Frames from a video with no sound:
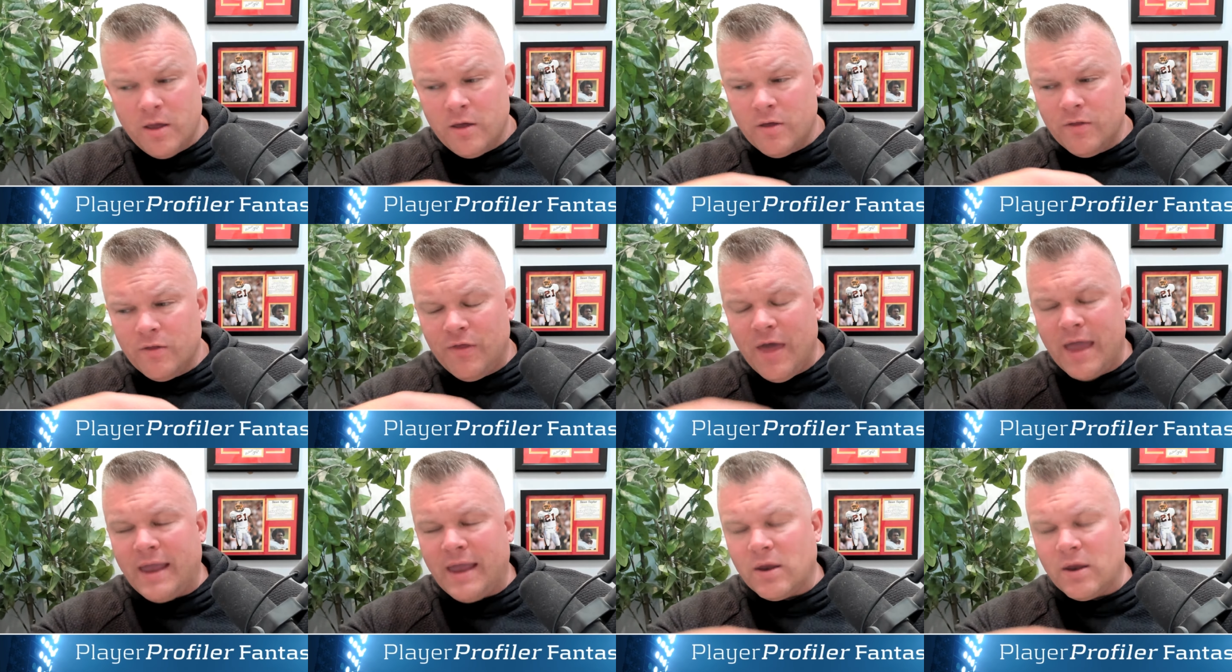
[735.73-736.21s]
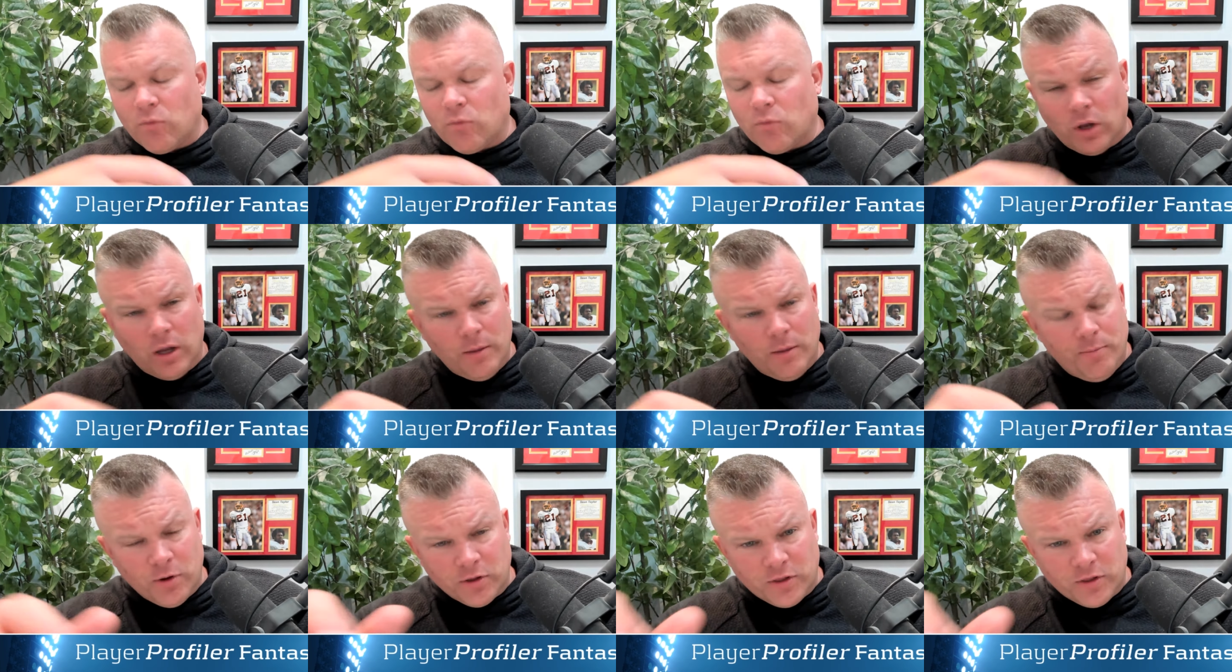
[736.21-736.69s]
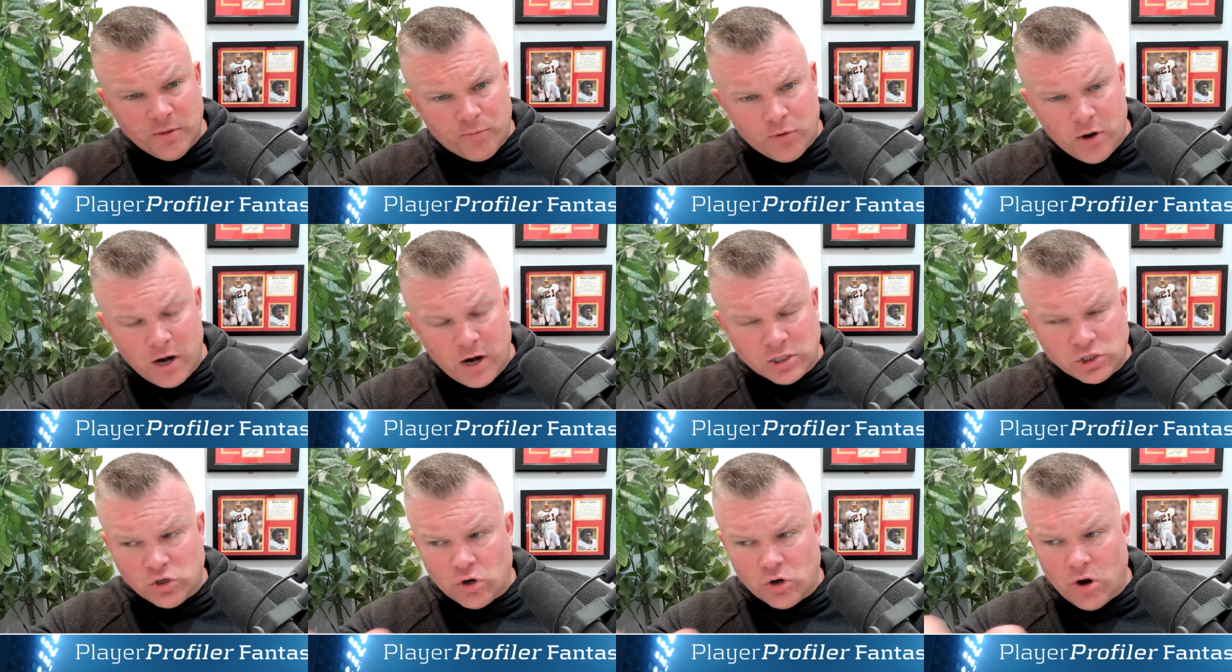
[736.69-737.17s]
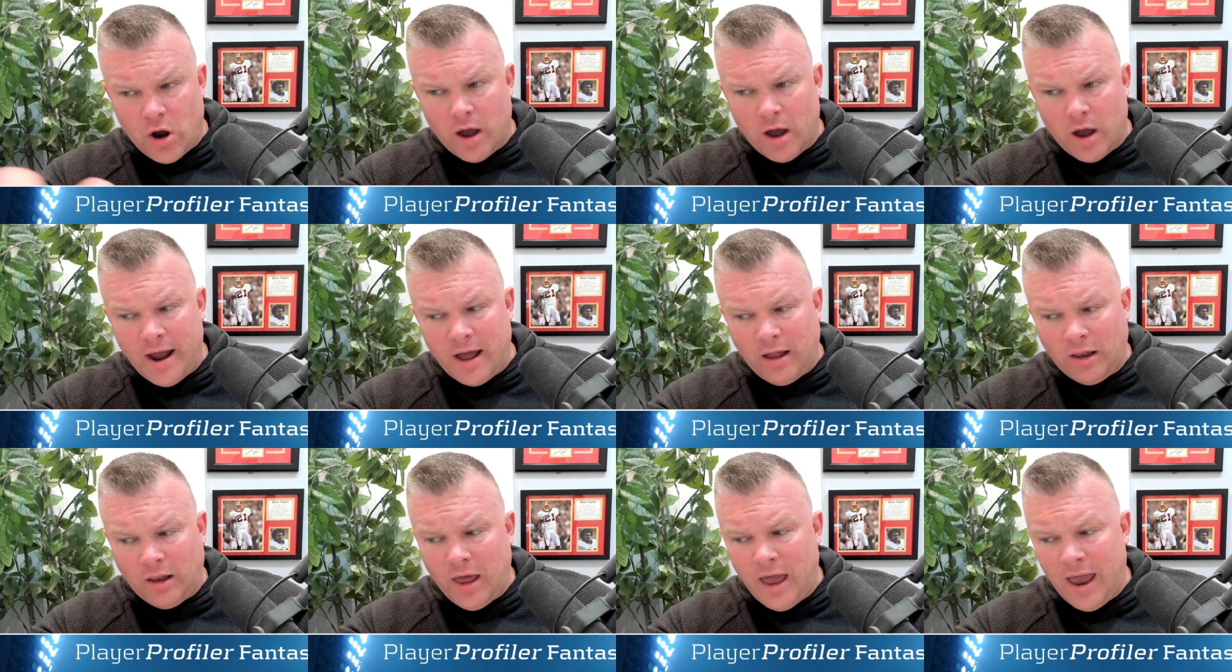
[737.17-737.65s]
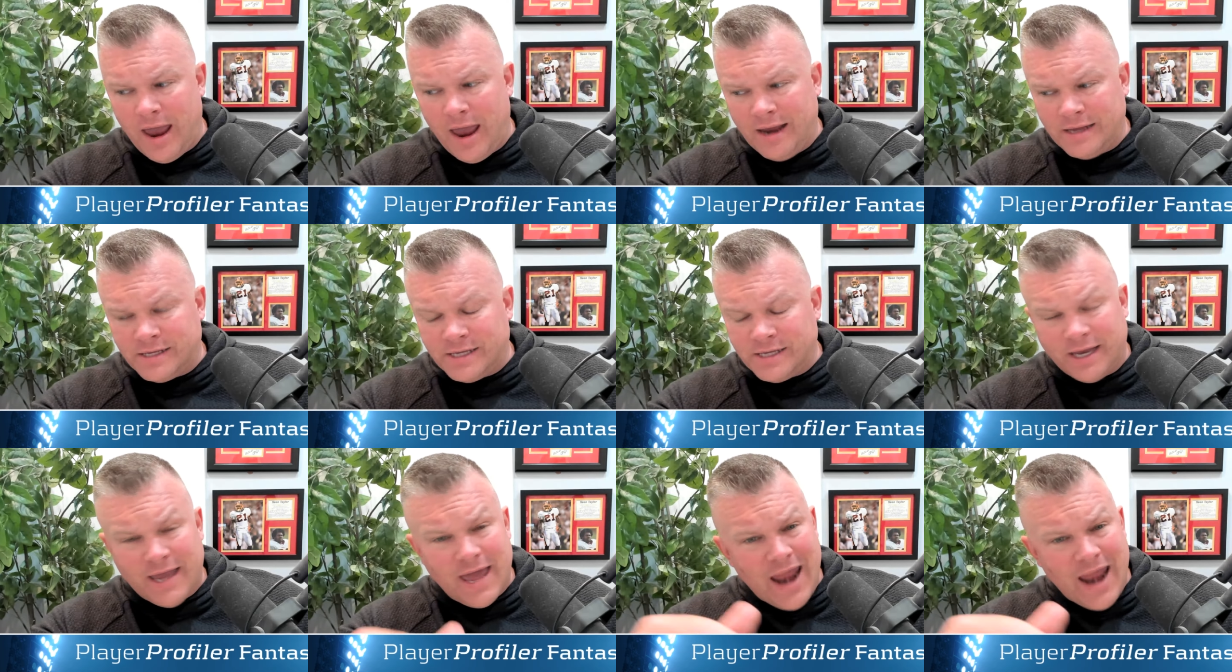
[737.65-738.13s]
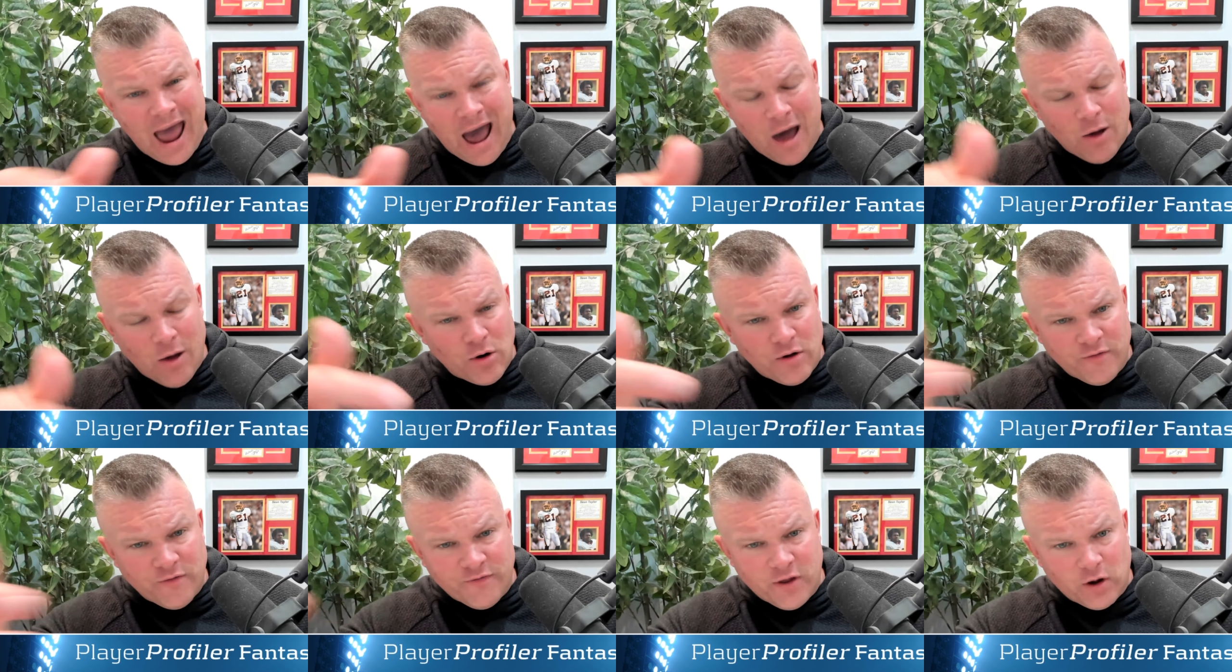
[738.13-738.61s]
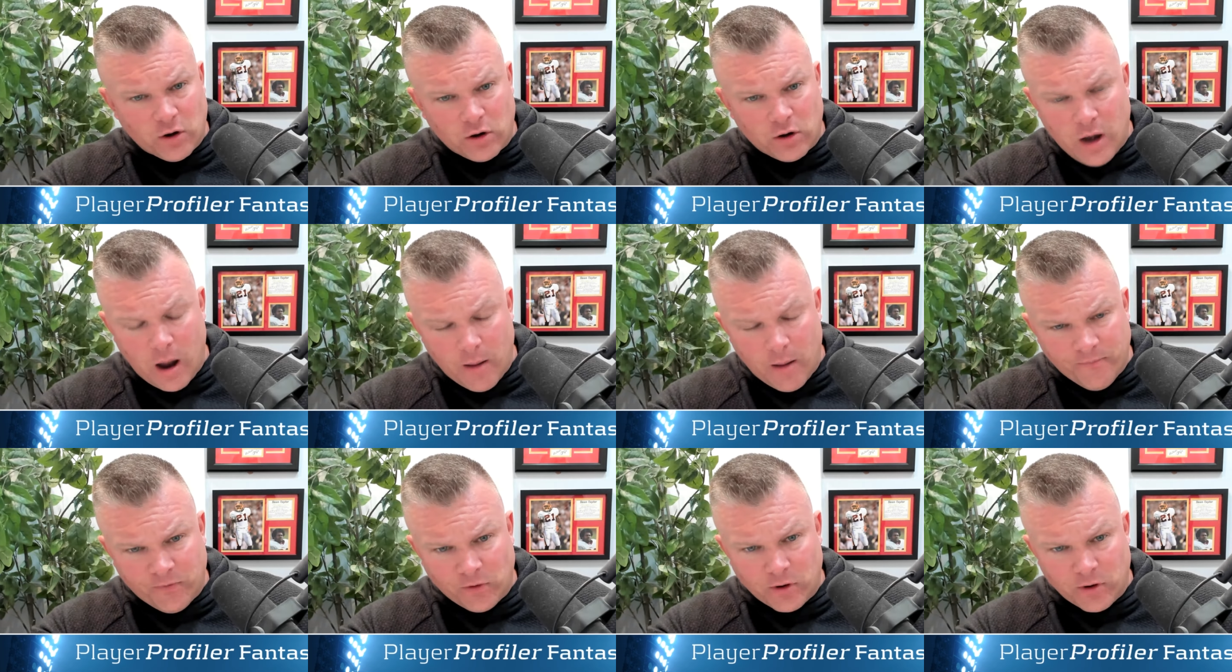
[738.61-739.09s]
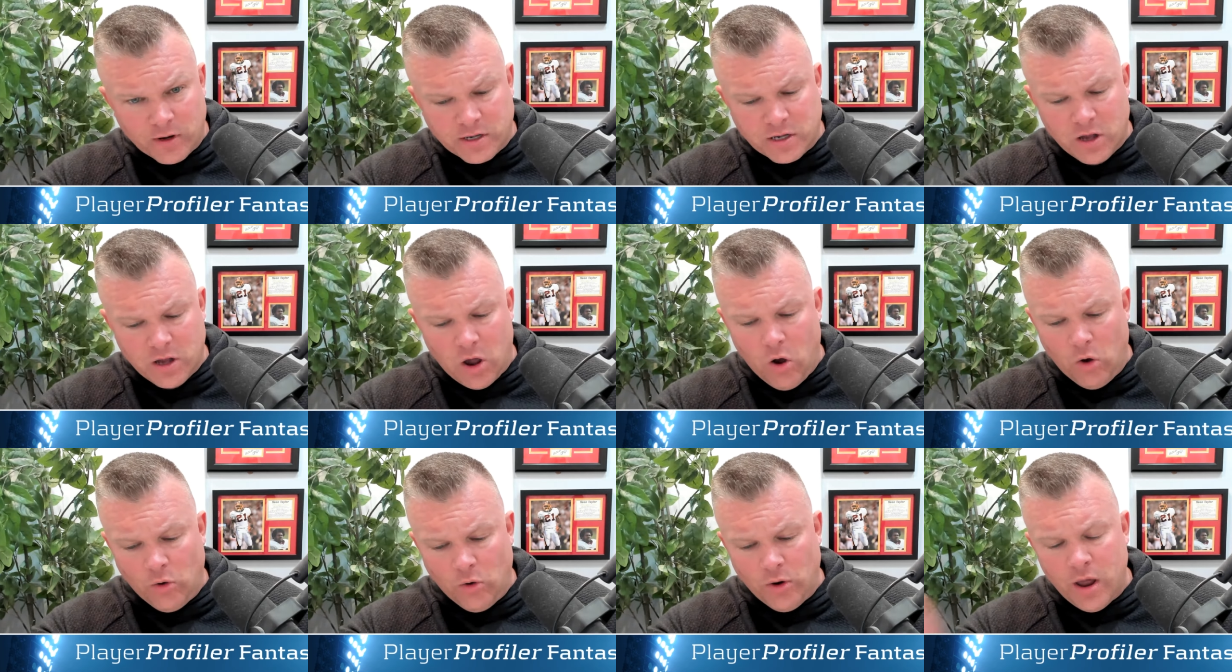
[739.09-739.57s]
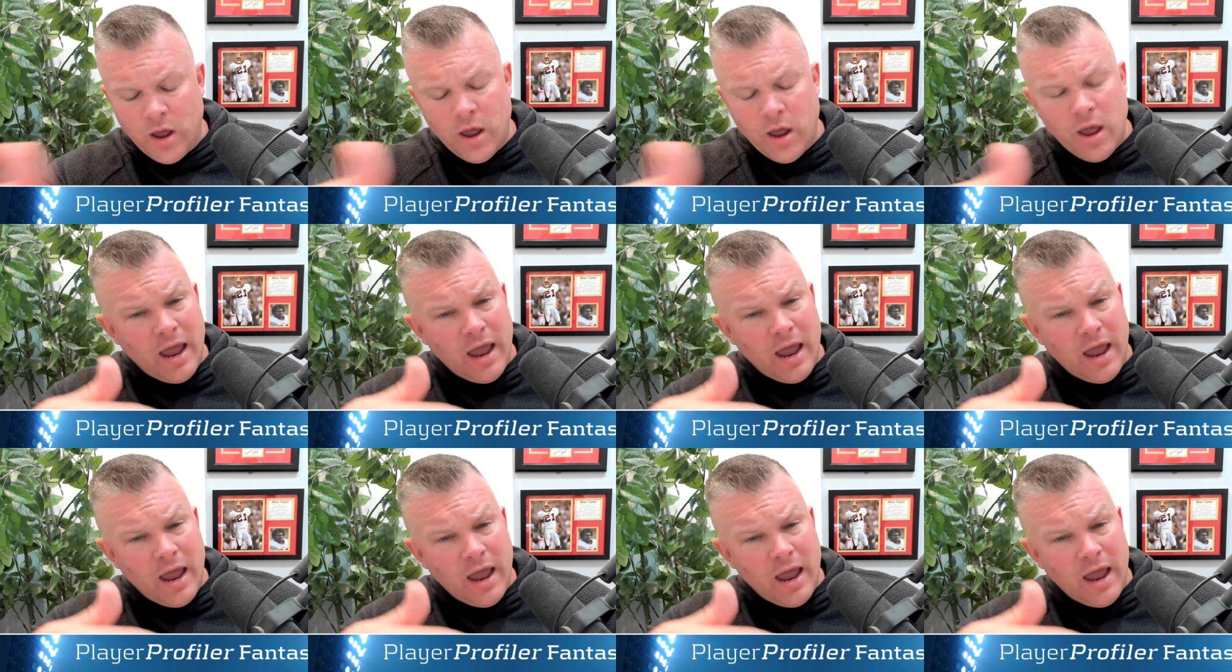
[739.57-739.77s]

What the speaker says: they can really put the pressure on LA to get out of their comfort zone